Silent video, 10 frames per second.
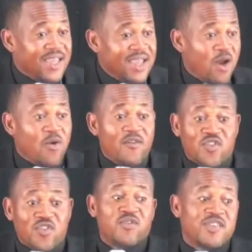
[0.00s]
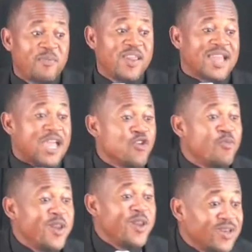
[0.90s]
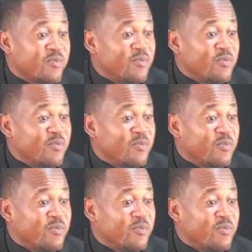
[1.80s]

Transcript: oh, someone to say, please, can you please hold this money from me?